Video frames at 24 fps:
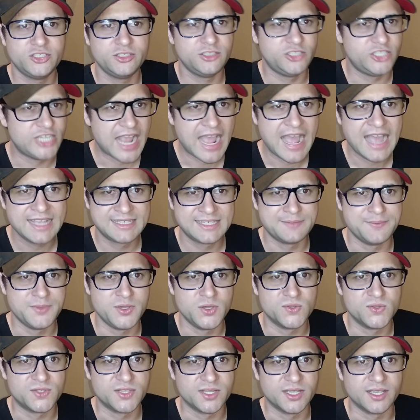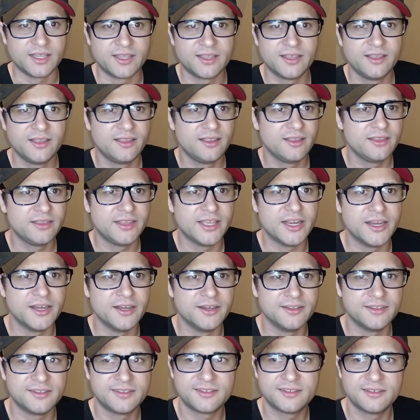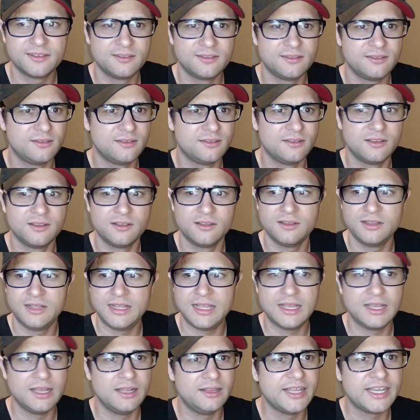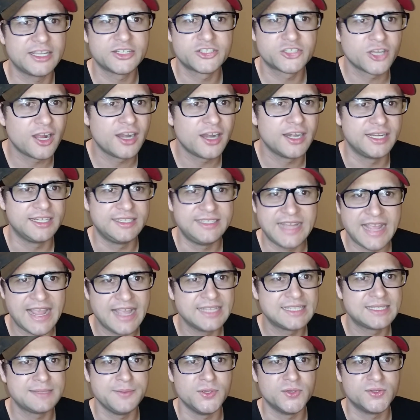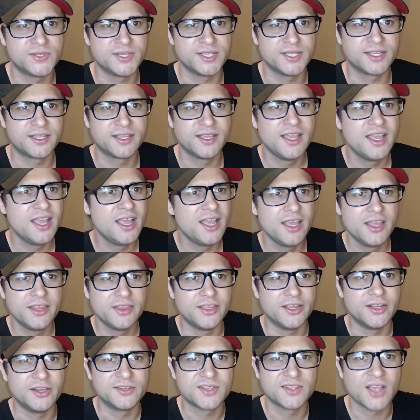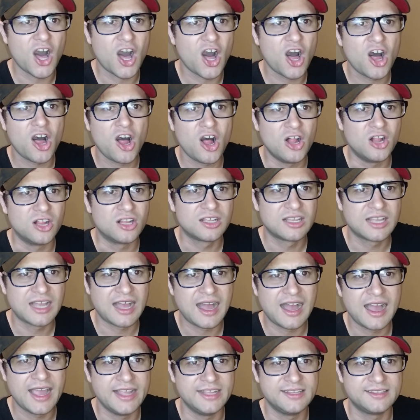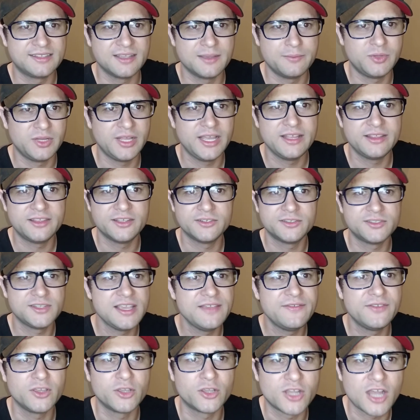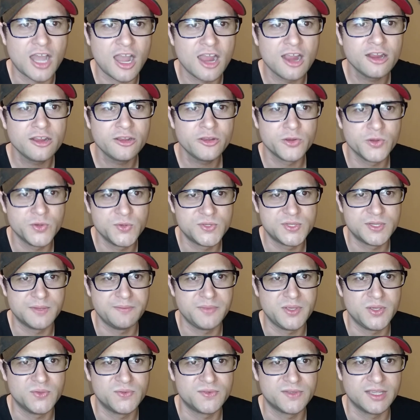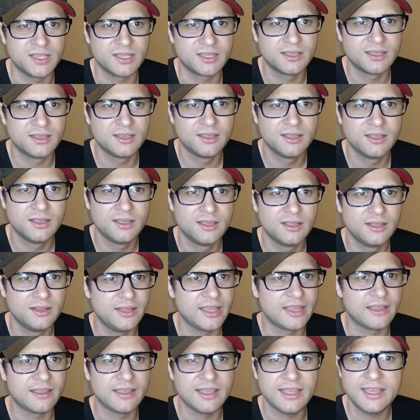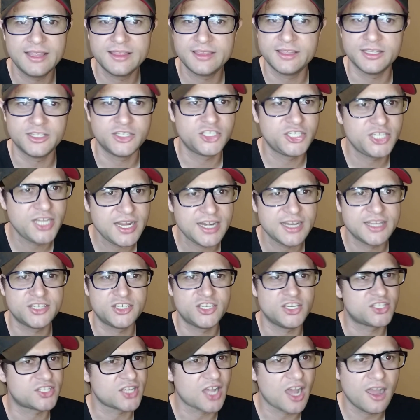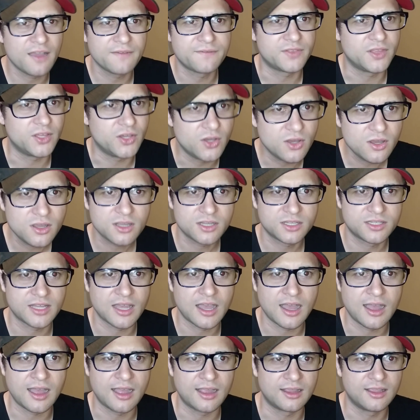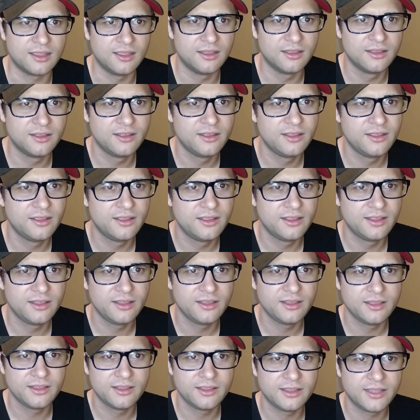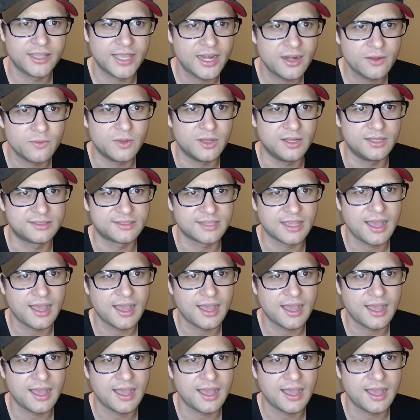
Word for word: jazz music, there's electronic dance music. There's all kinds of play. There's even car cruising music. Like, it, the shit is just off the hook, dog. Get it while it's